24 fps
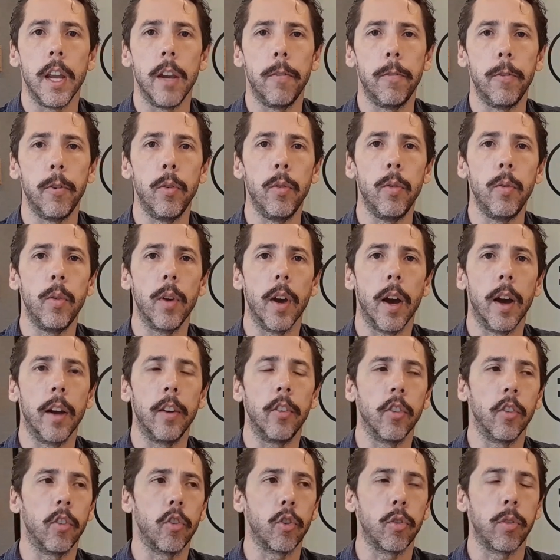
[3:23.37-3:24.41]
If you are
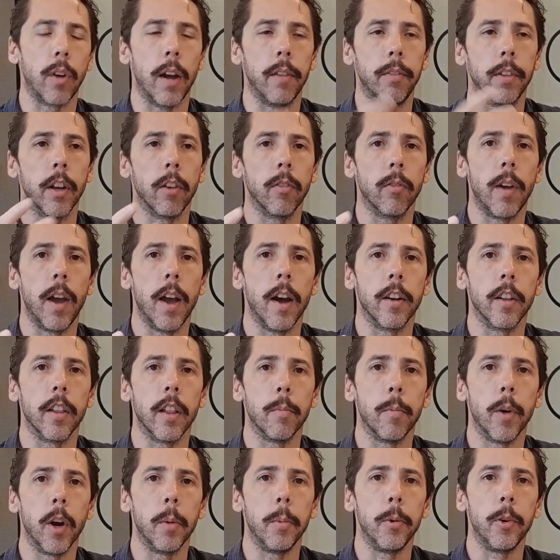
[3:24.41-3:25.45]
just traveling around at the
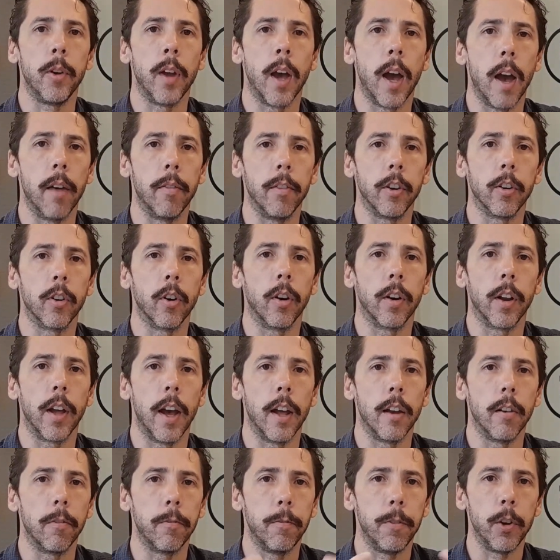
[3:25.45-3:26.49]
moment, you haven't got
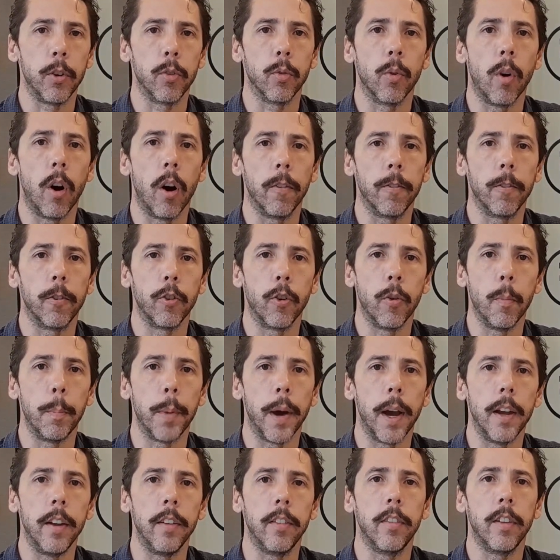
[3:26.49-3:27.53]
an official offshore
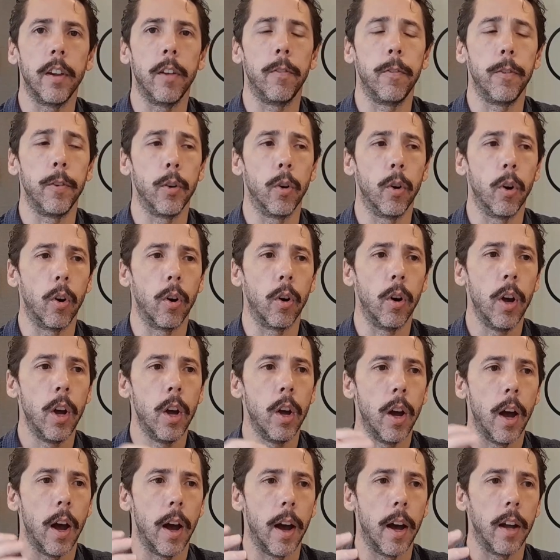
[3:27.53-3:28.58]
base, if you're
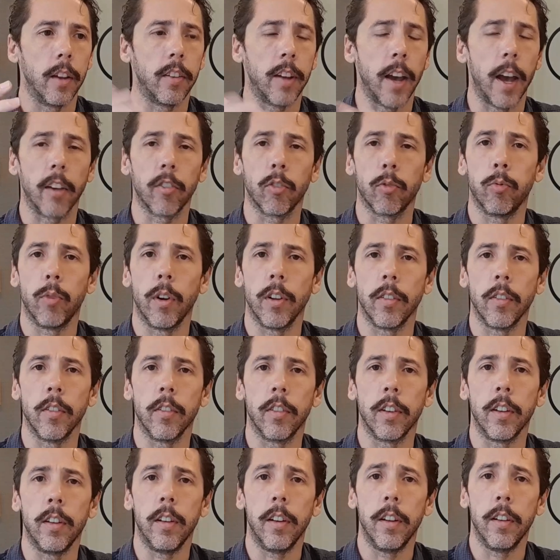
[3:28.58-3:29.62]
uh, tax
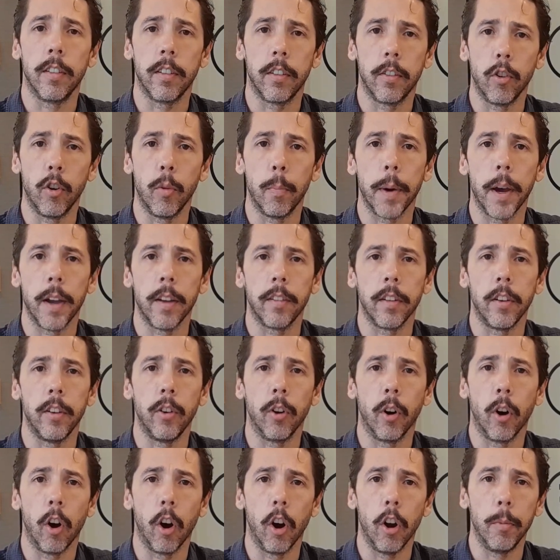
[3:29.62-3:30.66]
residency is still based in
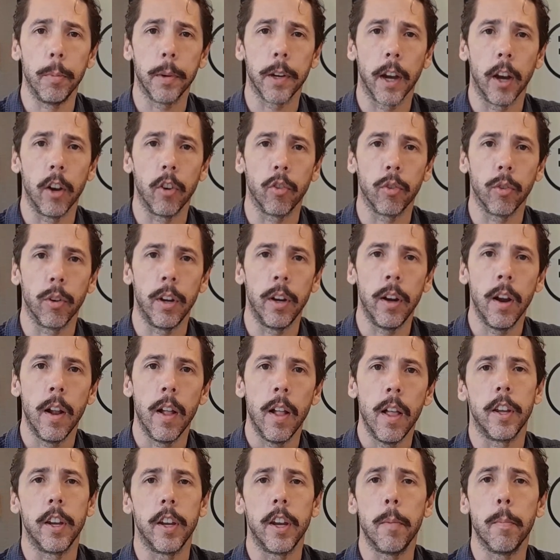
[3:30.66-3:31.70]
your home country,
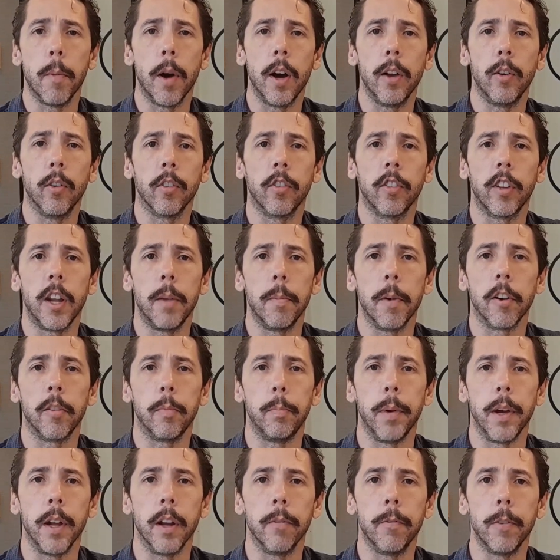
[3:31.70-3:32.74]
then you might not see much
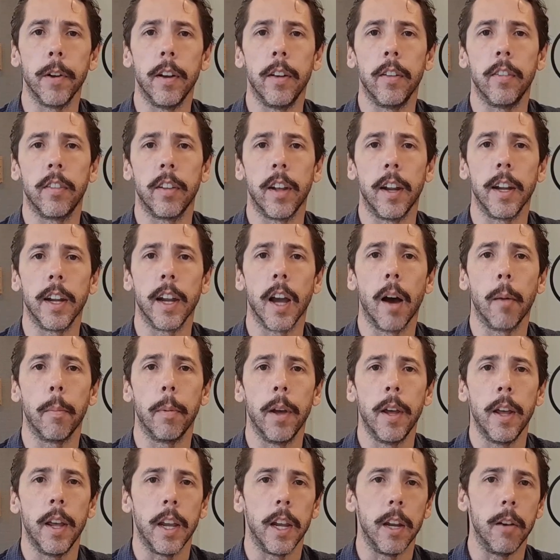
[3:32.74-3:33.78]
benefit in setting up
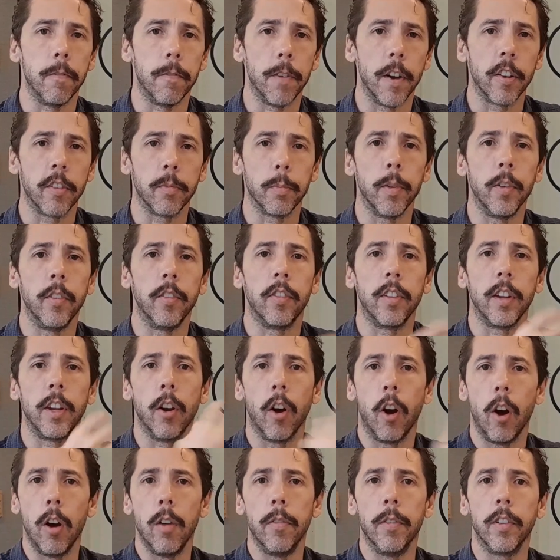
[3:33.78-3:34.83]
investments in
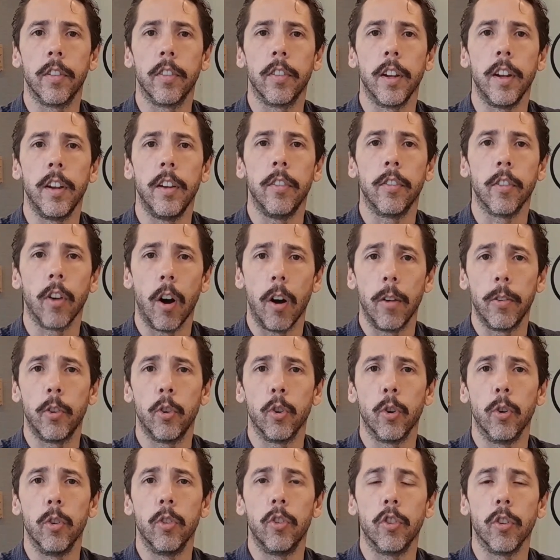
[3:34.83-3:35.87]
overseas
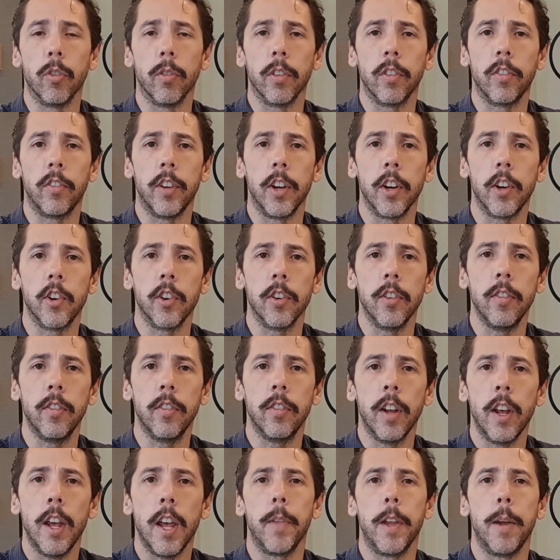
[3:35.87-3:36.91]
offshore jurisdictions,
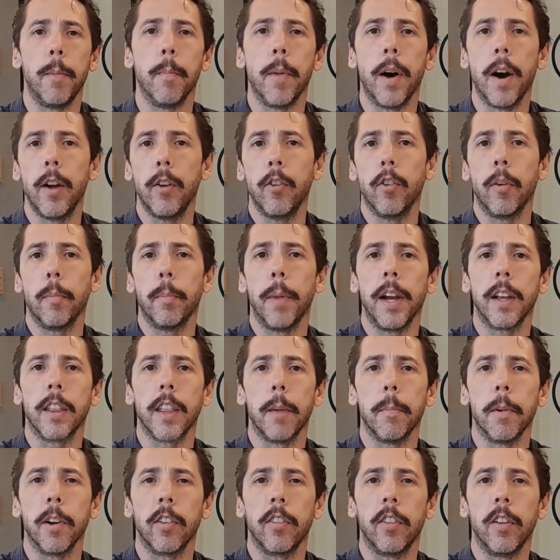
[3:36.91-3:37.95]
it might not make
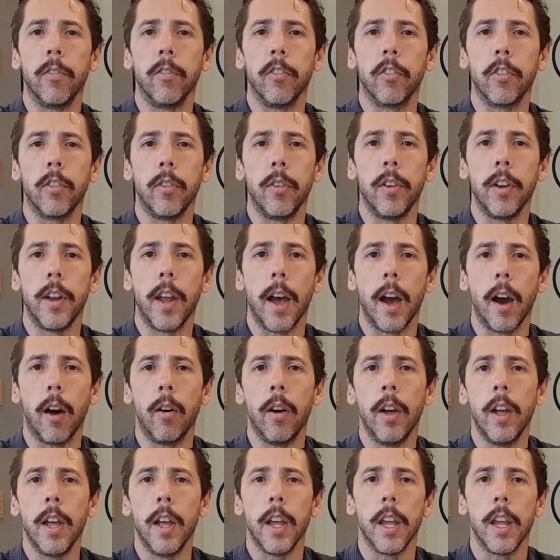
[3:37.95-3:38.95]
that much difference to you now